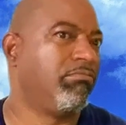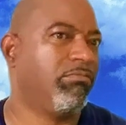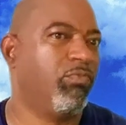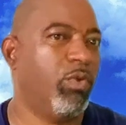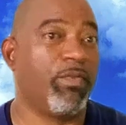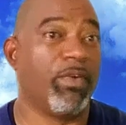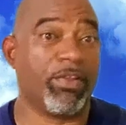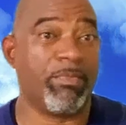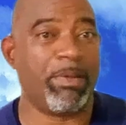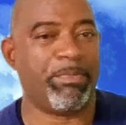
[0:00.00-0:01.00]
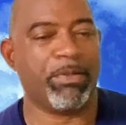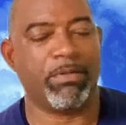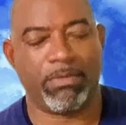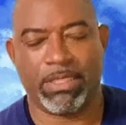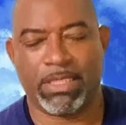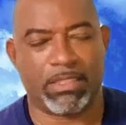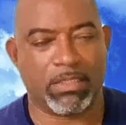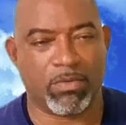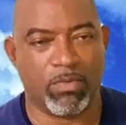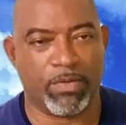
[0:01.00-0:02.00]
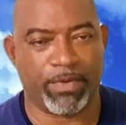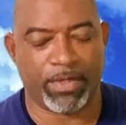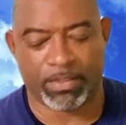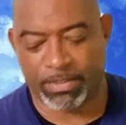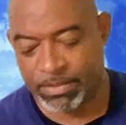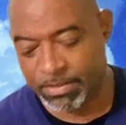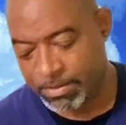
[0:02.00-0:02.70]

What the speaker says: work for other people. It just doesn't work for us.